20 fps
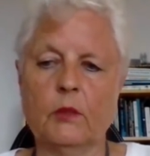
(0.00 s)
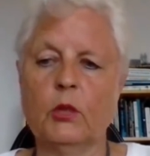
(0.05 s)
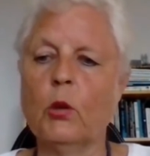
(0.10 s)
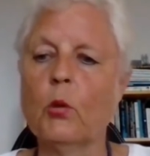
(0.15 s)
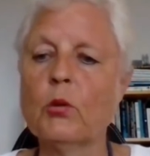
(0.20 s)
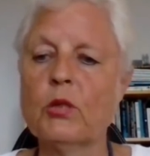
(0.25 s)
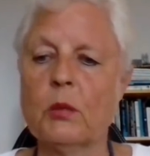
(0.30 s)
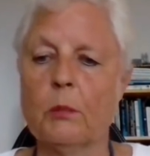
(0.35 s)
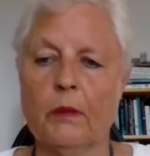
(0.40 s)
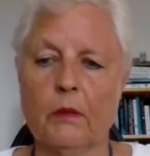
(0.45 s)

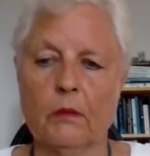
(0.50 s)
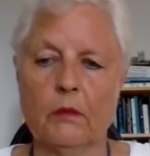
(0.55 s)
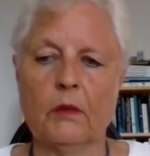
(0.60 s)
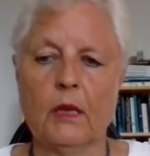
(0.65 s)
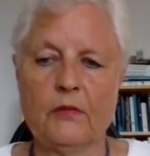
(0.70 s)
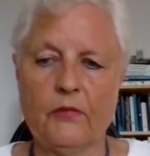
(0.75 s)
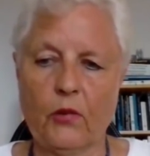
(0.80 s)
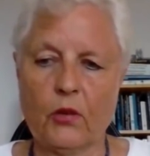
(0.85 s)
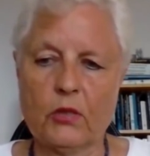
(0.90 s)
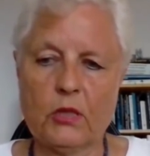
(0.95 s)

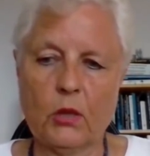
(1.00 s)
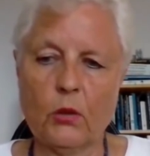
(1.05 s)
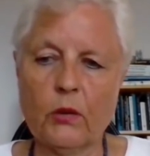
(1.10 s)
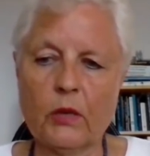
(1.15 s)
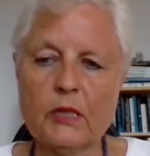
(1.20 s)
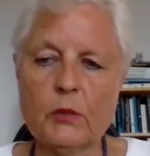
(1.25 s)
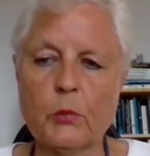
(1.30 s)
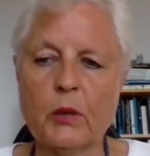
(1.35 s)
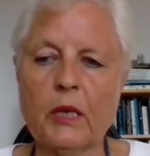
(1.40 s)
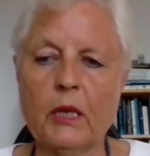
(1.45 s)
usable, for as
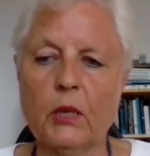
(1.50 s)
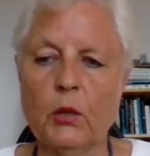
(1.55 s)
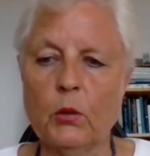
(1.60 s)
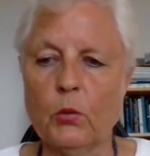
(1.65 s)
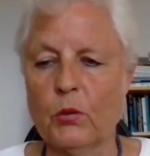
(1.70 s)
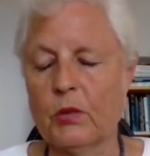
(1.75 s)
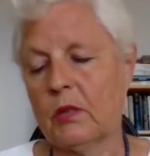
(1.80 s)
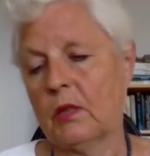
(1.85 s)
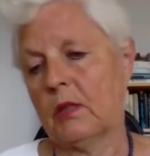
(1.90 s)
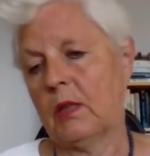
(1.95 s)
long as we can
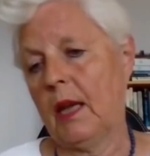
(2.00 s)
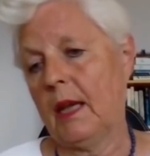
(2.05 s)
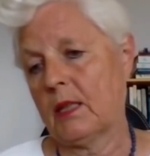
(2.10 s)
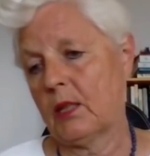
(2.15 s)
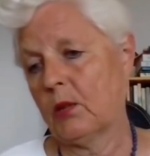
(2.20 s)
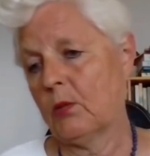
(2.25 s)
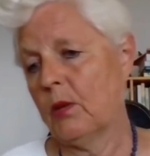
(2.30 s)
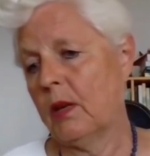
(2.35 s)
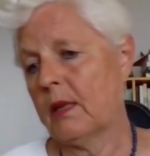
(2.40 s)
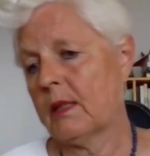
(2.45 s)
use it.
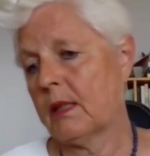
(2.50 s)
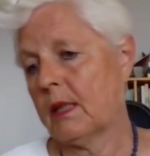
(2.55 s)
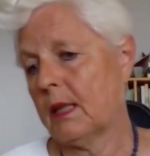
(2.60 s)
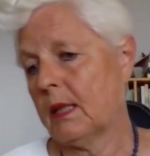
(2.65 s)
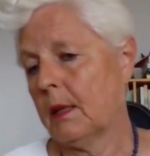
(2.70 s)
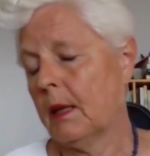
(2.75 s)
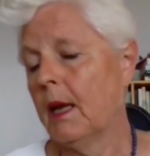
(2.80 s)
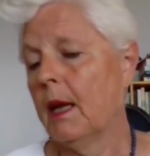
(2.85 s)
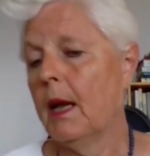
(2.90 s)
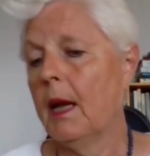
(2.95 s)
As soon as
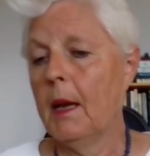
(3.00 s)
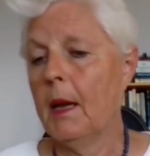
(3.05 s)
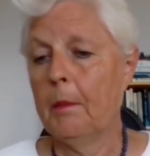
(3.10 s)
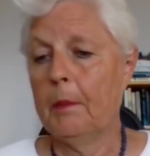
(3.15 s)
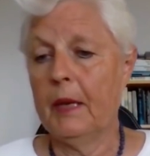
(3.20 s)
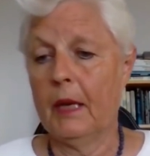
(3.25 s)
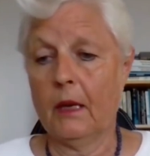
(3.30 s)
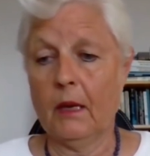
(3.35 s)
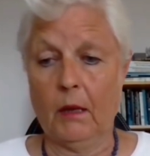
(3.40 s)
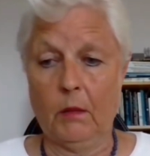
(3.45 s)
it
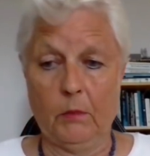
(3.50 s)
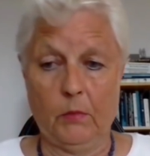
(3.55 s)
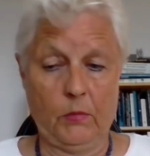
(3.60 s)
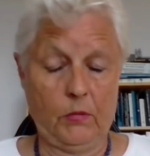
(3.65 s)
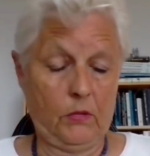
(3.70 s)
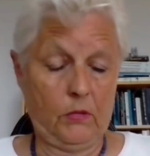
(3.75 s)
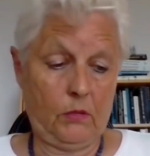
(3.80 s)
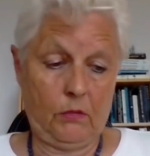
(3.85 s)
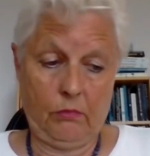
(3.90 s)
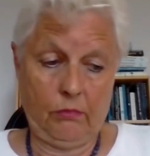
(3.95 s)

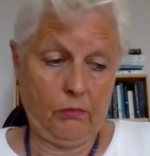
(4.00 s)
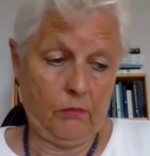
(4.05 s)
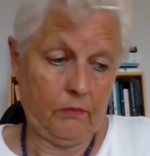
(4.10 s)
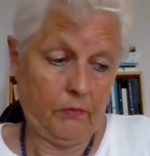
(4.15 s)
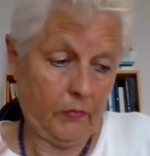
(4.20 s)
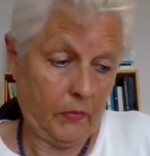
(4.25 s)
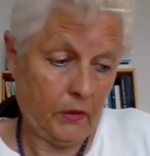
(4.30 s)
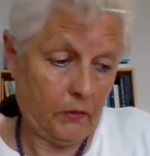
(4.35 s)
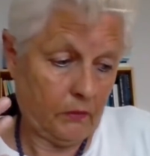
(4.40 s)
becomes